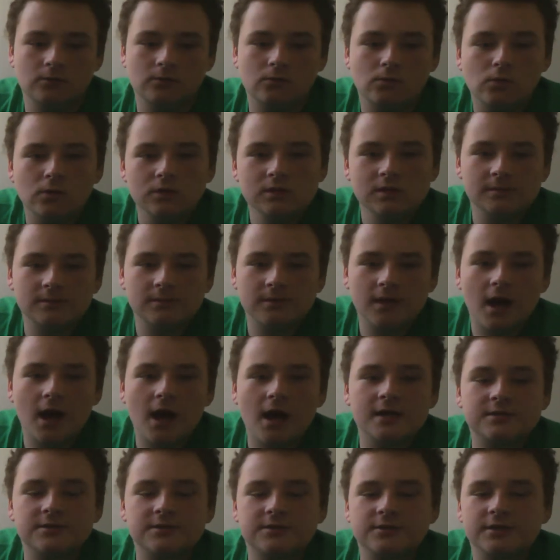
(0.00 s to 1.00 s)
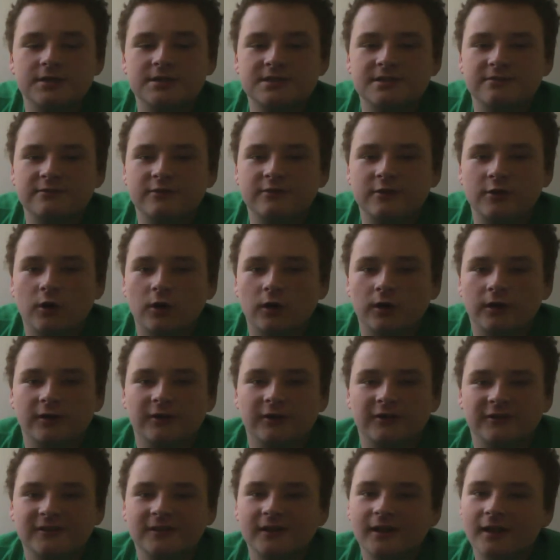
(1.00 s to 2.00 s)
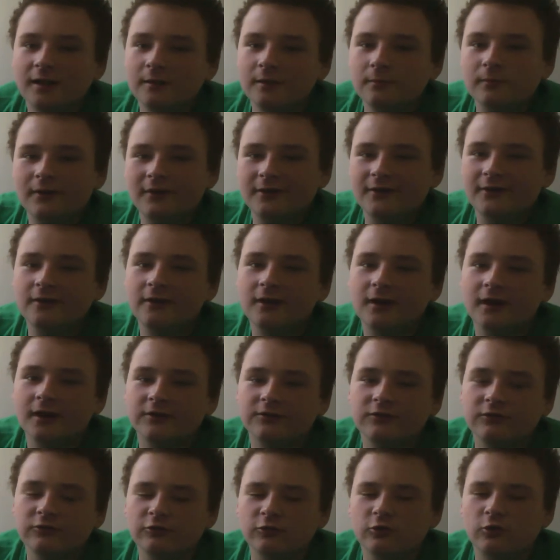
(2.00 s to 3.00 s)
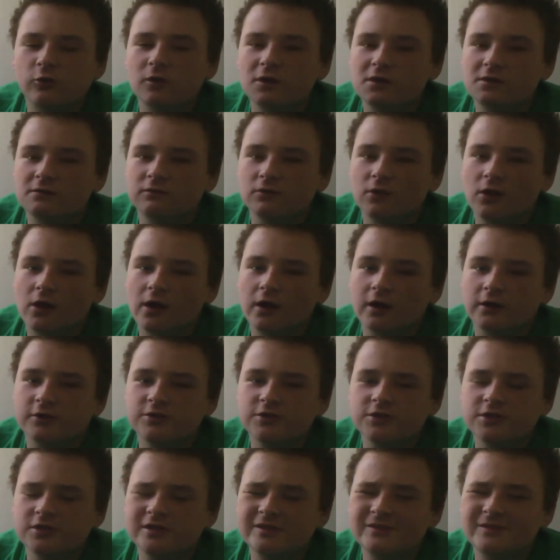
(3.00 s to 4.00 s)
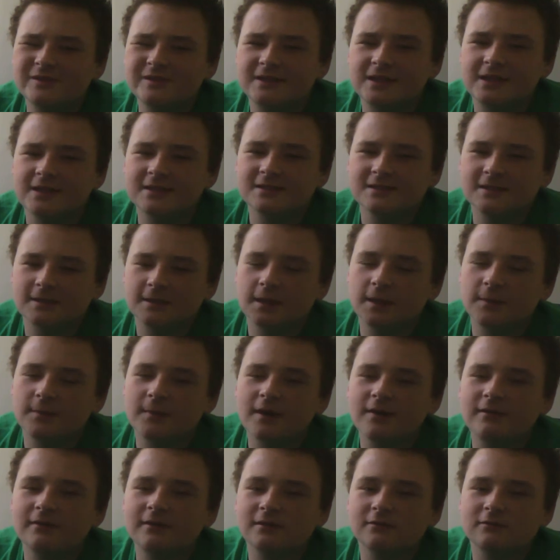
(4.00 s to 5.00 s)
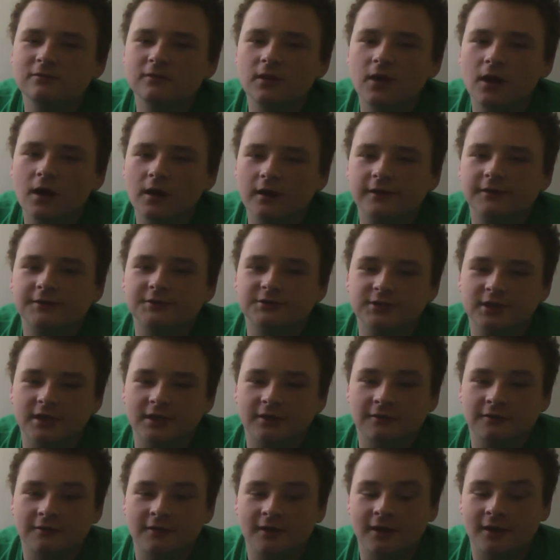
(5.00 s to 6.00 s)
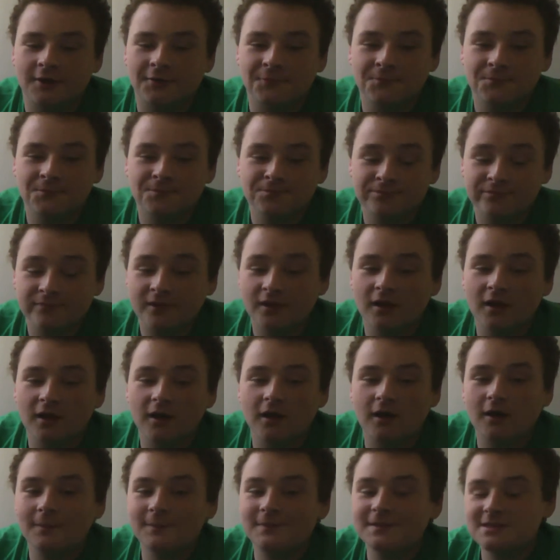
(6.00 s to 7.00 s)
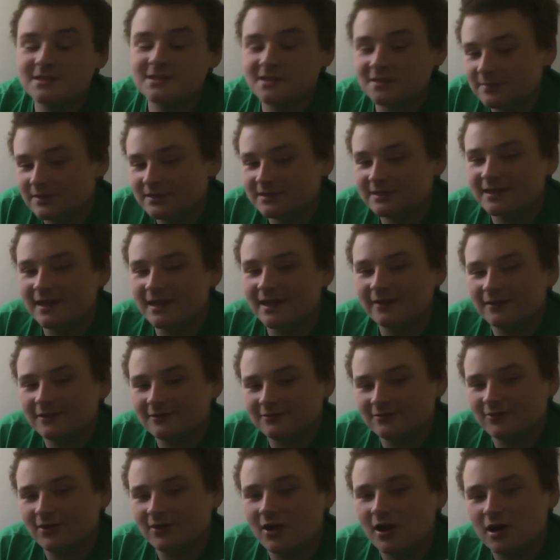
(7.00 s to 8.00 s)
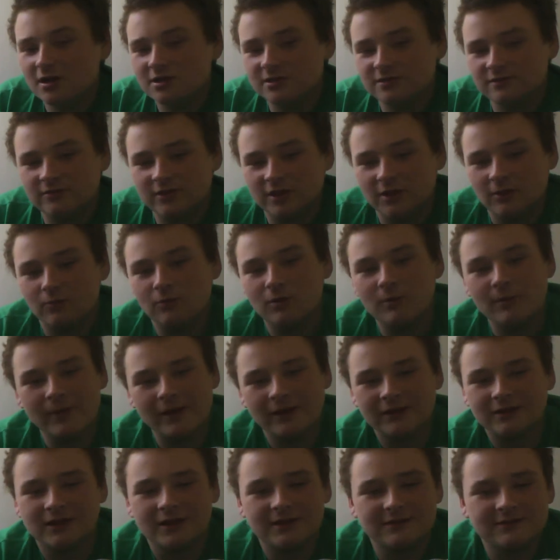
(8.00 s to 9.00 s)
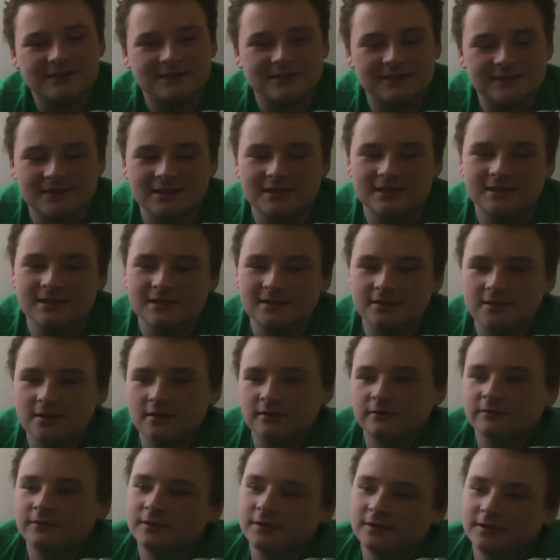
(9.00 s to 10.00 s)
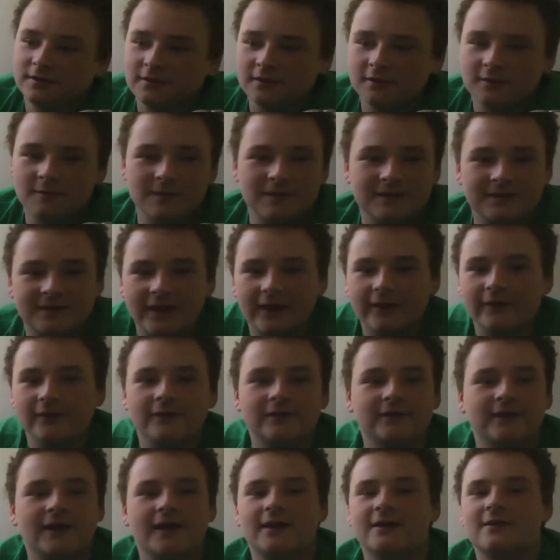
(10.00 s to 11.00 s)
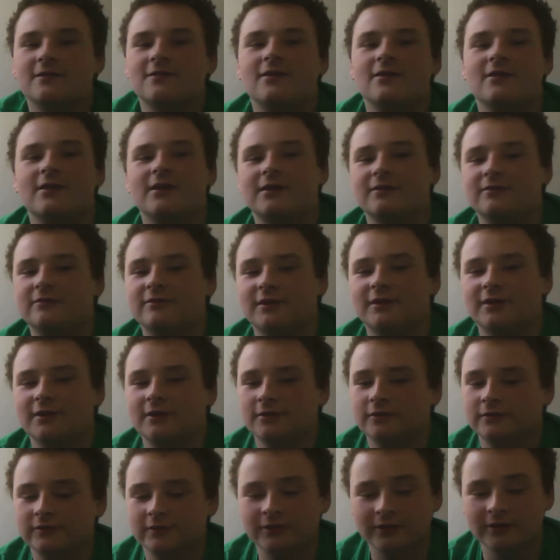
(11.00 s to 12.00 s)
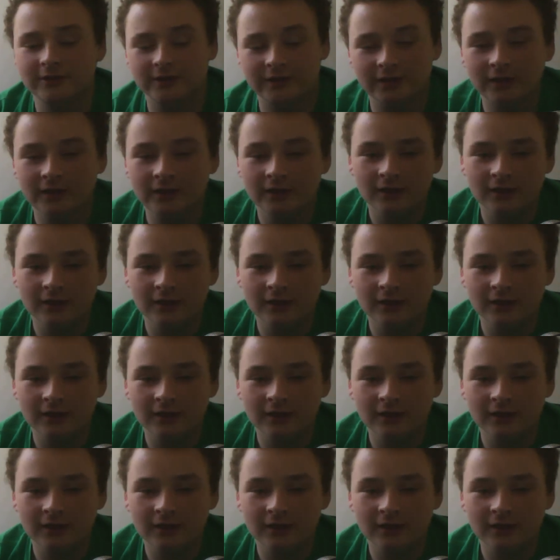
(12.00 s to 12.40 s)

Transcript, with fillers: What's up guys, CraZi VR here. Today I'm bringing you guys just a quick vlog just to announce that I'm having a vlogging channel now. Um, it's going to be daily vlogs of like what my life consists of. Uh, it's going to be daily day in the life videos really.